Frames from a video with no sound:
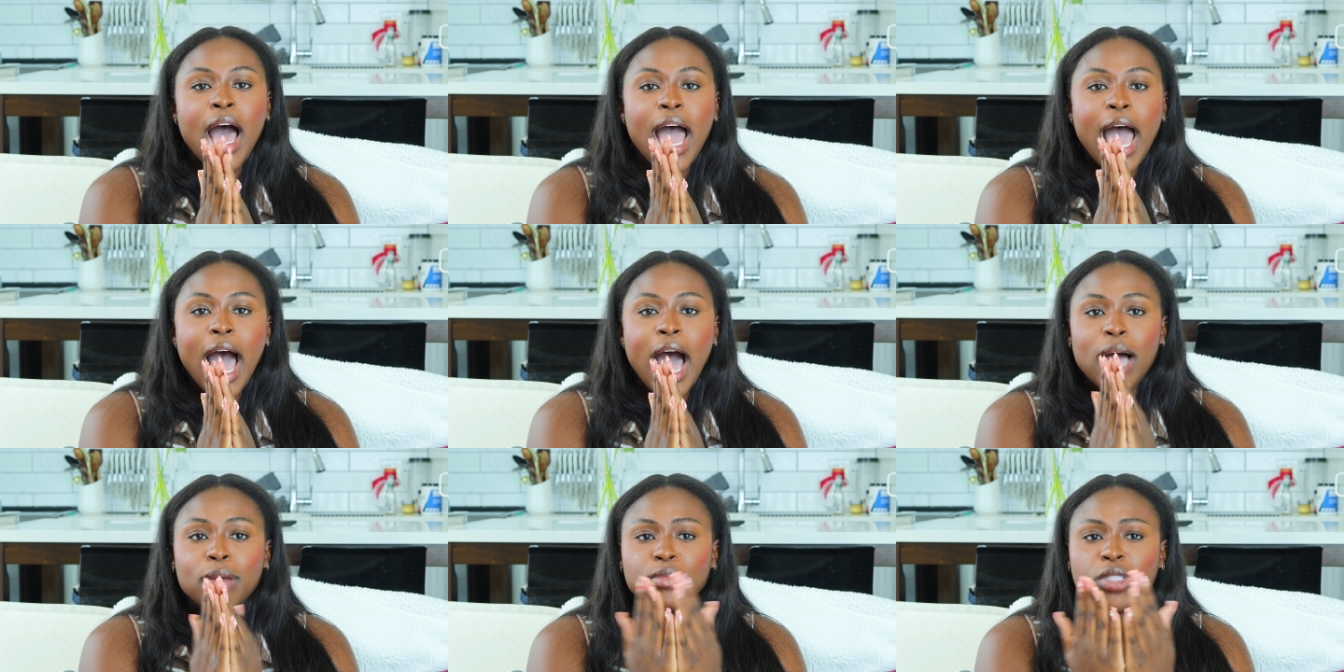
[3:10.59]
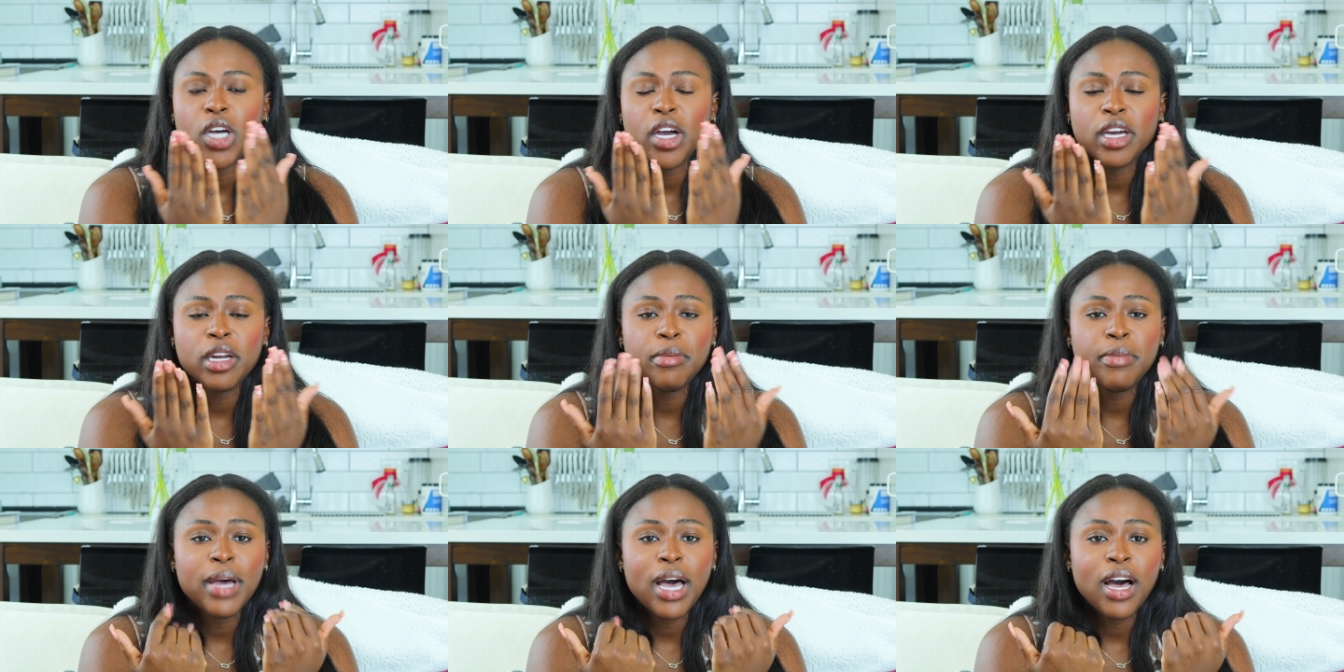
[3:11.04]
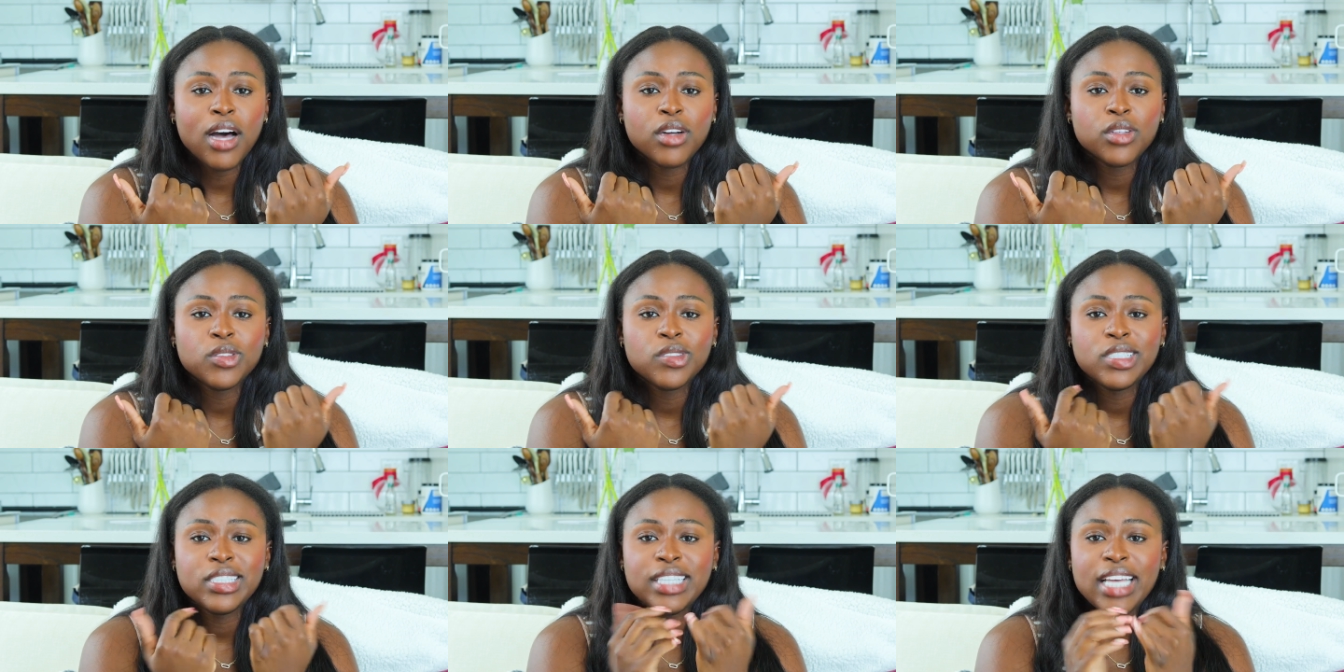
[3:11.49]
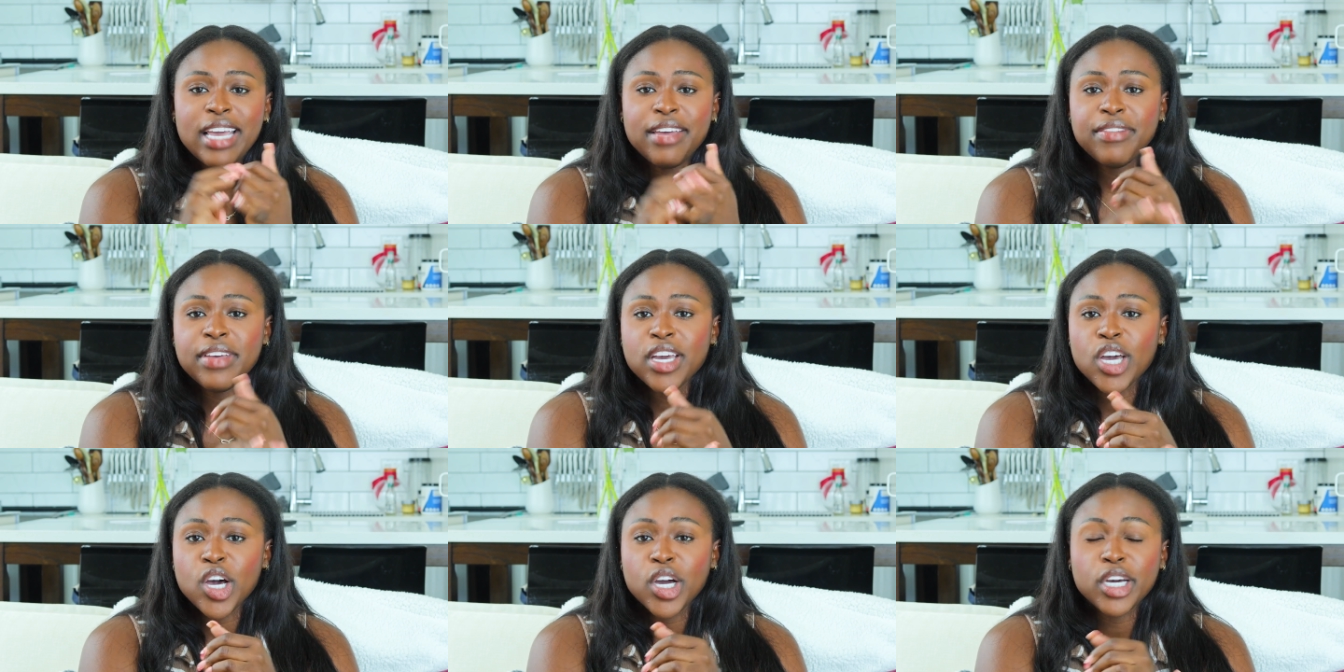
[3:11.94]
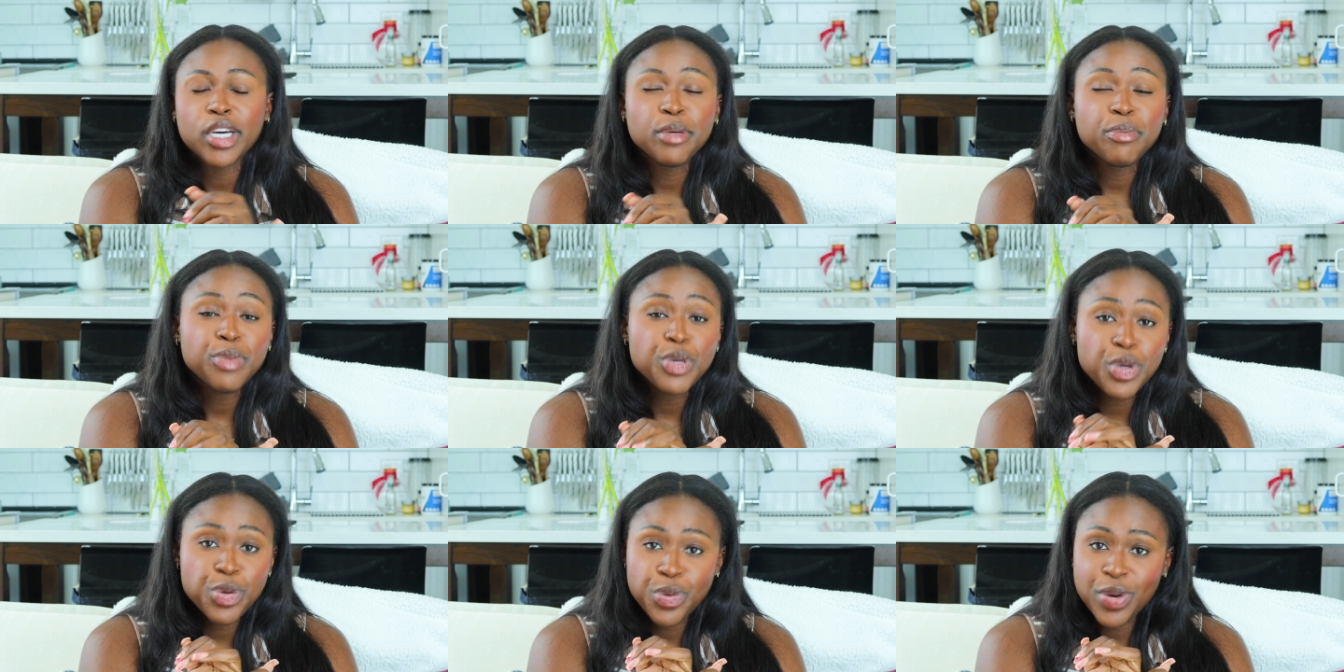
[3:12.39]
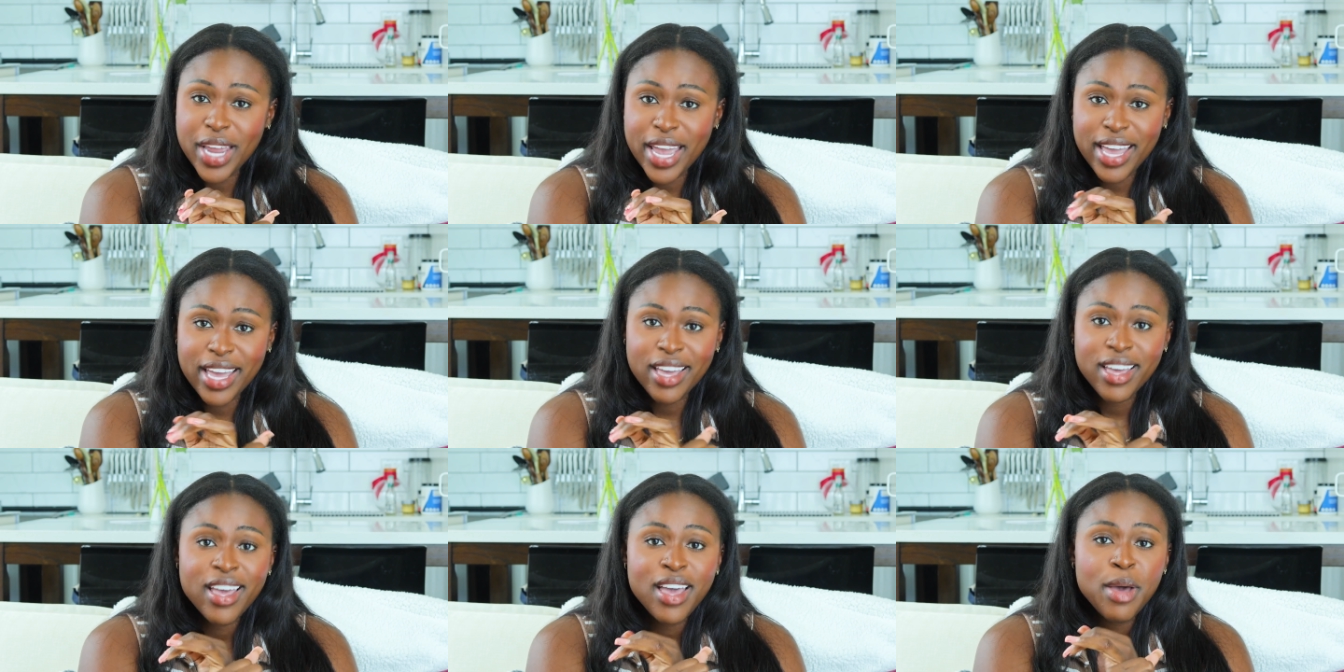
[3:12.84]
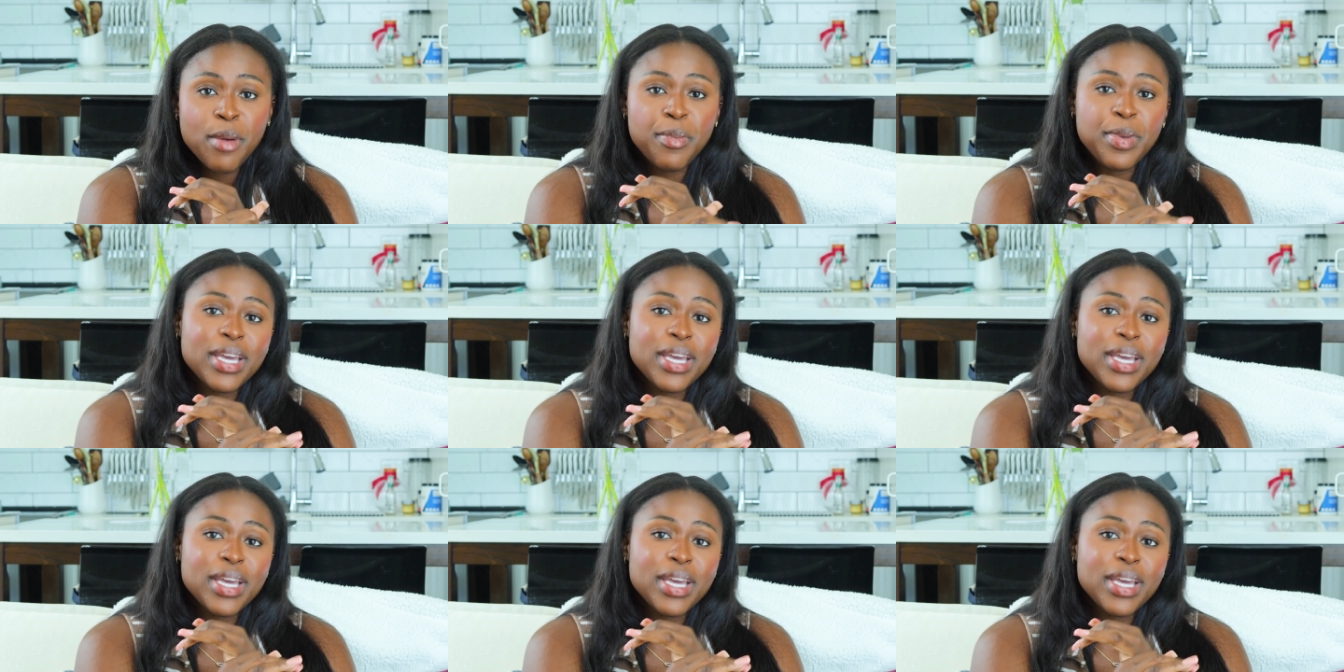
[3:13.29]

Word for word: I'm talking about saving on commuting